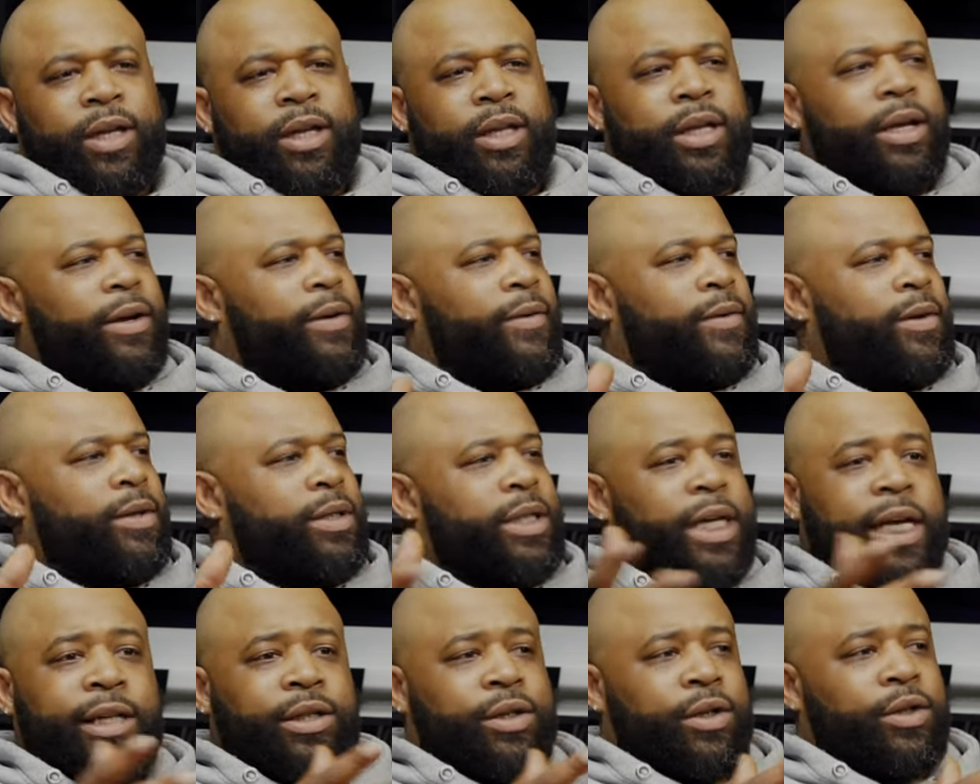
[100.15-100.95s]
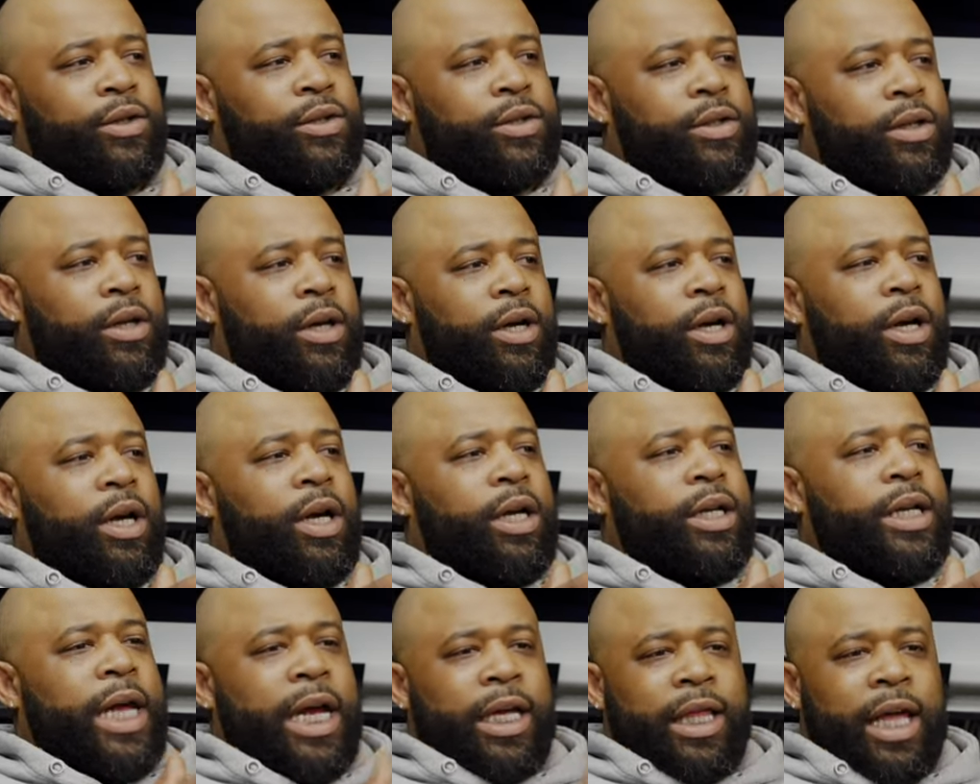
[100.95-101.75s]
The teachers,
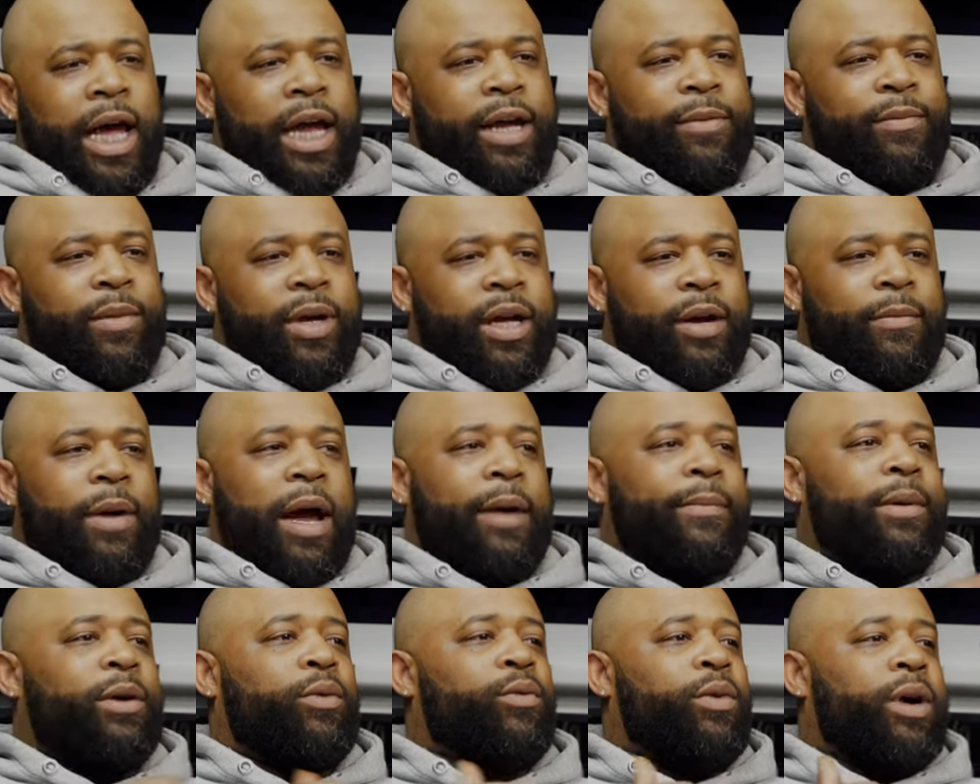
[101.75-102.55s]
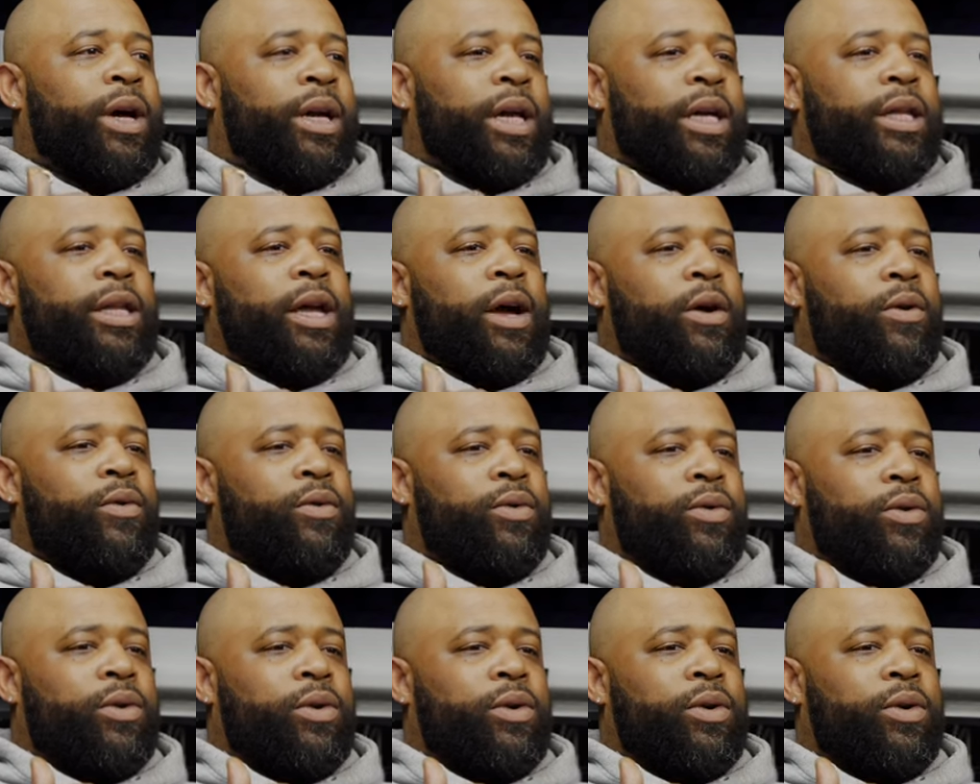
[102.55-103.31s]
they like me. It might be one that don't.